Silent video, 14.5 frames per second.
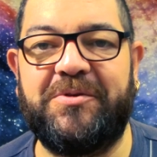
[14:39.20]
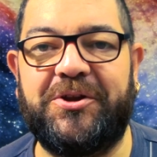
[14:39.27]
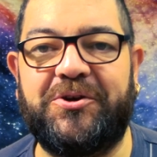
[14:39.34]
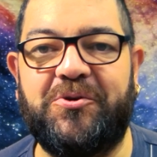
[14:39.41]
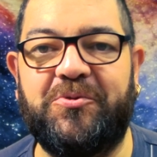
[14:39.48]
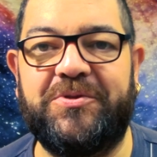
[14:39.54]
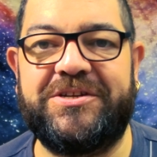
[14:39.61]
I'm going
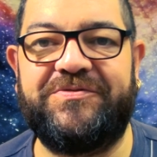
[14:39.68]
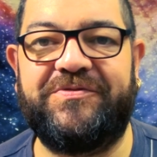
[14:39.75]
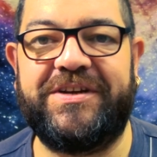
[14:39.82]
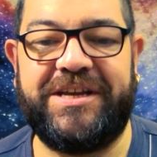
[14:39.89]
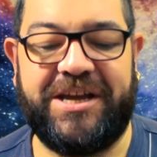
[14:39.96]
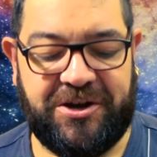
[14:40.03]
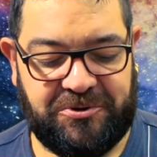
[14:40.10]
to call this
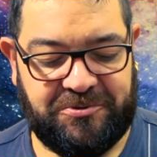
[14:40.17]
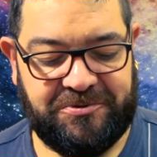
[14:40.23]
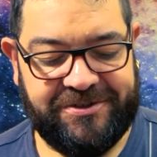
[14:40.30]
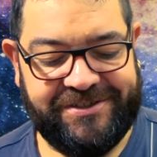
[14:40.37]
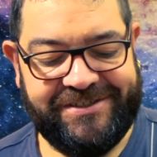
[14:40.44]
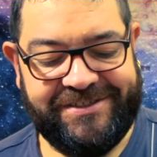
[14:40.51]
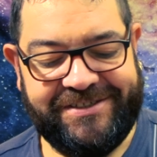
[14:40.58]
video
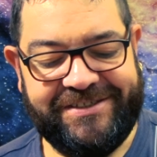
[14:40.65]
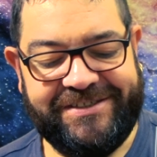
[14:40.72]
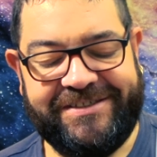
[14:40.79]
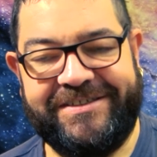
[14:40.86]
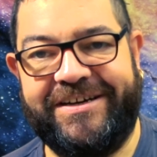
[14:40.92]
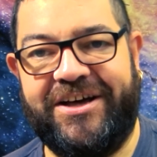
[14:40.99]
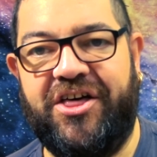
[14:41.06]

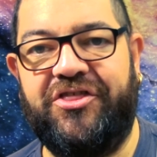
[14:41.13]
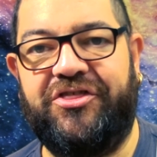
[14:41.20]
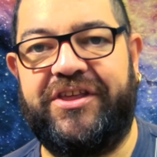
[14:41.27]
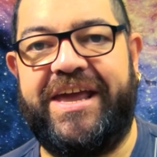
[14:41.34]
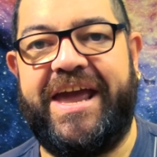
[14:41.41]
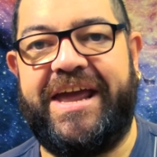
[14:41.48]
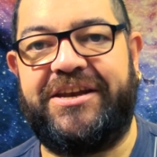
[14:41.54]

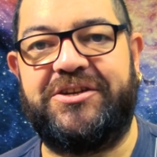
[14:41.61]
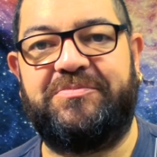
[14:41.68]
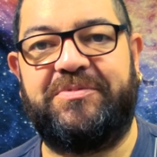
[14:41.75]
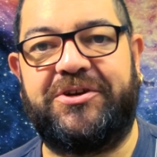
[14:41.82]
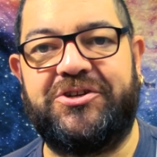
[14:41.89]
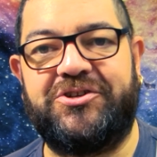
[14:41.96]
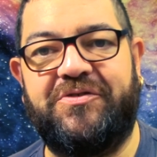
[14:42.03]
the
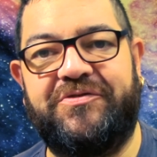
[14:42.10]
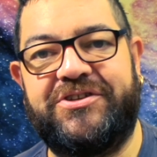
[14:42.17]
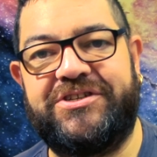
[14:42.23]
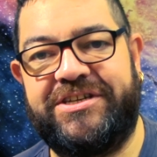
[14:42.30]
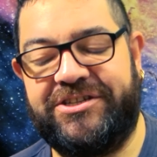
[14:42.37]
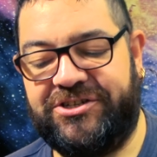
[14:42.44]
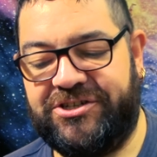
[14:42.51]
end, because
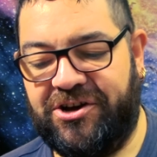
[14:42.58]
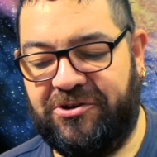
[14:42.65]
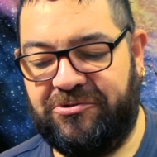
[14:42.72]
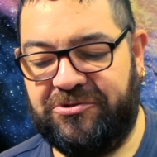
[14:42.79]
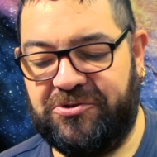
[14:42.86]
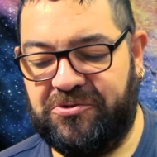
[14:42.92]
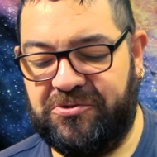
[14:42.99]
obviously the
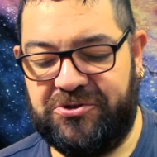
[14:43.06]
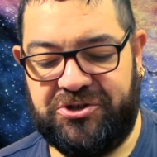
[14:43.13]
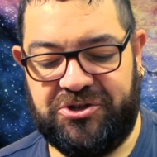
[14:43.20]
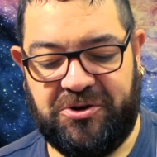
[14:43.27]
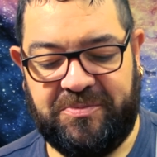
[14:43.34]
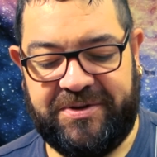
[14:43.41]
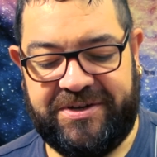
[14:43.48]
dial cord
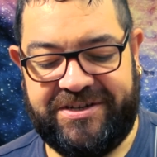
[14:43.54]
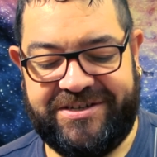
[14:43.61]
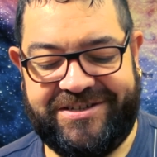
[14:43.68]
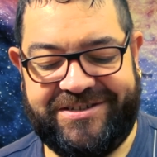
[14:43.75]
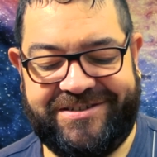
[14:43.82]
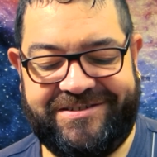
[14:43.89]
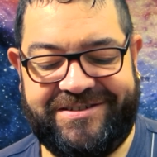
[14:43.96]
job
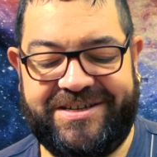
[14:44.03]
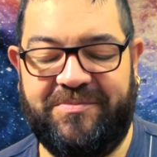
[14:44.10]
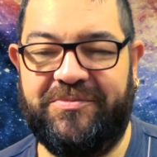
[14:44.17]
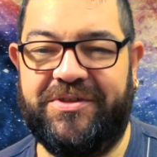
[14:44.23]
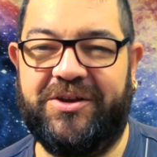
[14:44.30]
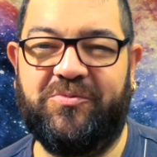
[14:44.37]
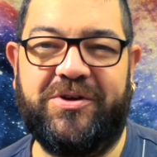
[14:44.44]
is
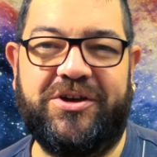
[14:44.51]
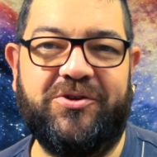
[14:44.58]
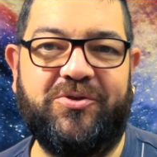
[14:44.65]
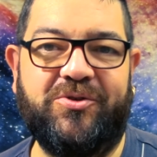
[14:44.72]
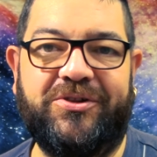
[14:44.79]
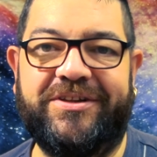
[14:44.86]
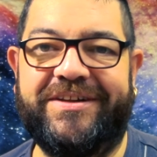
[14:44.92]
something we
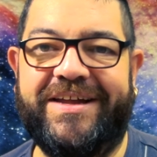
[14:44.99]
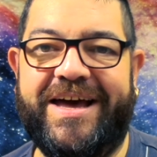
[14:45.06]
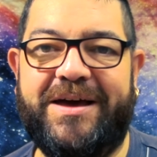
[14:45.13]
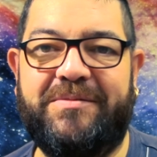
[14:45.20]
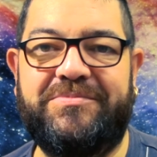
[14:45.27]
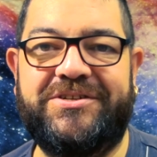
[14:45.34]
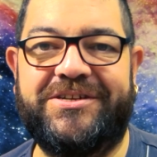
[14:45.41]
all
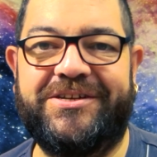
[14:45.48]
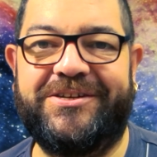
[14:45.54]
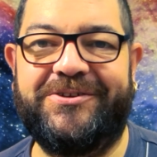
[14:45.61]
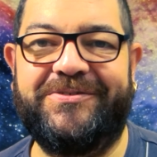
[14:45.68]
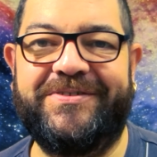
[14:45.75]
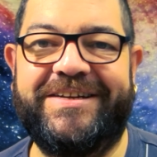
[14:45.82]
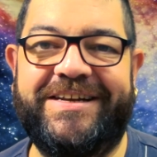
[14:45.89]

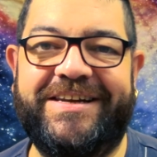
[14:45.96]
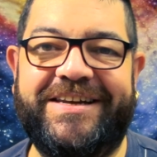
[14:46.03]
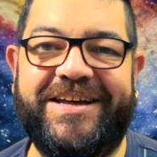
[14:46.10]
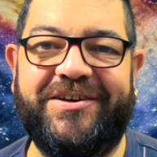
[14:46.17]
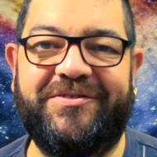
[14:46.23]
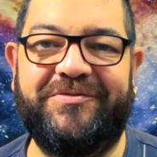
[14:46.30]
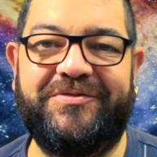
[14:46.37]
absolutely
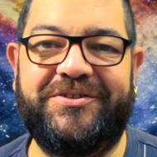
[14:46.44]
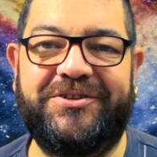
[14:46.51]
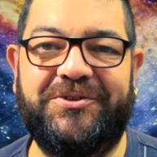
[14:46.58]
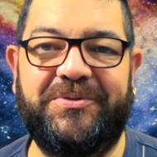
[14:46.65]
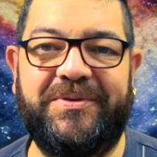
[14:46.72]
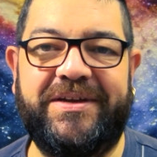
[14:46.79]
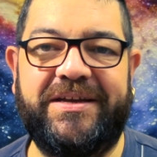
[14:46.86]
love
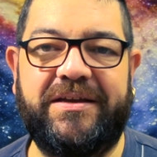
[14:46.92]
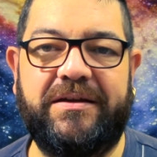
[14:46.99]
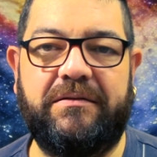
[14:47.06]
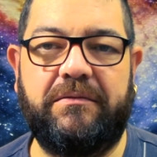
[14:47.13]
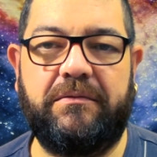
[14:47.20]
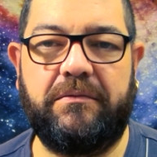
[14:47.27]
doing.